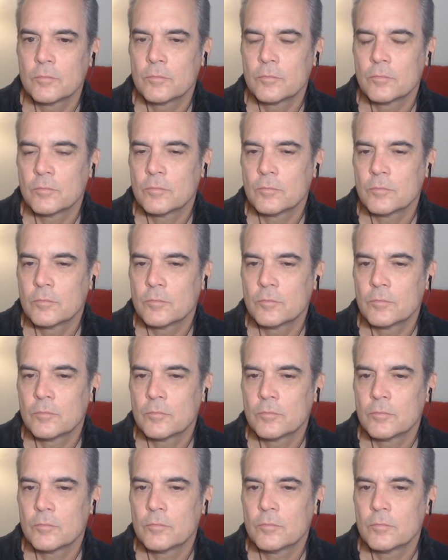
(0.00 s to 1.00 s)

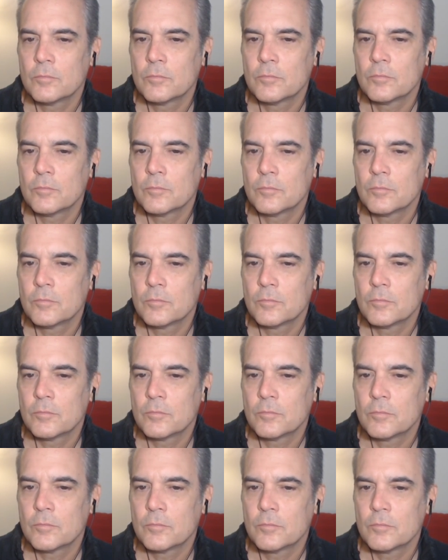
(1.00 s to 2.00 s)

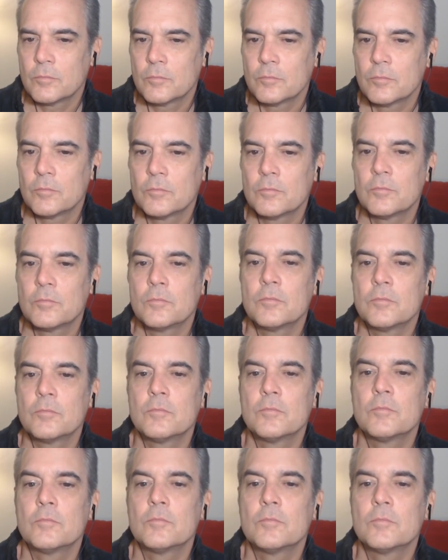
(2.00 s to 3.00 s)

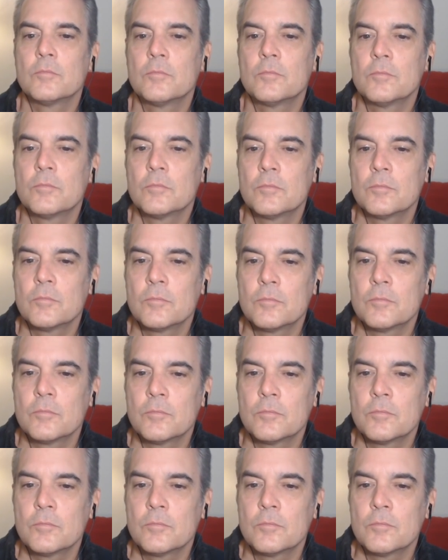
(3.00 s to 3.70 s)
The person shown says nothing.